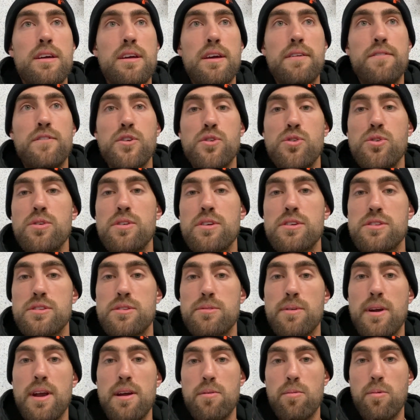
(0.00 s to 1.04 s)
if you do this the
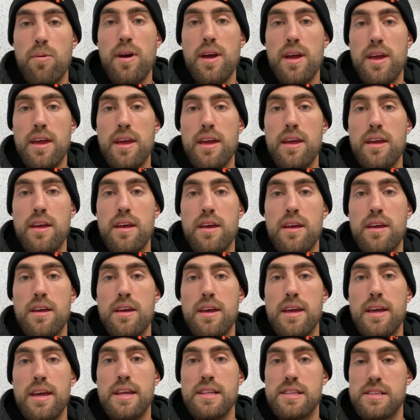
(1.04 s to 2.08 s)
right way,
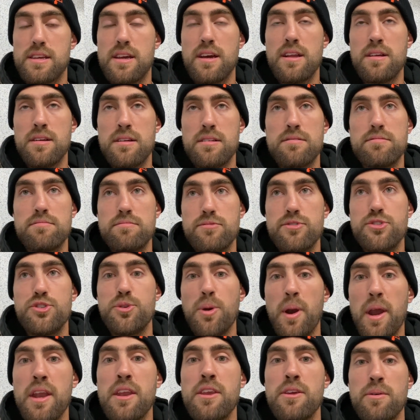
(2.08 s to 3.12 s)
it's gonna
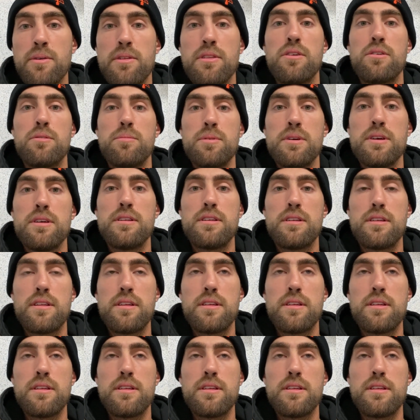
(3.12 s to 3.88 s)
drain you a little bit.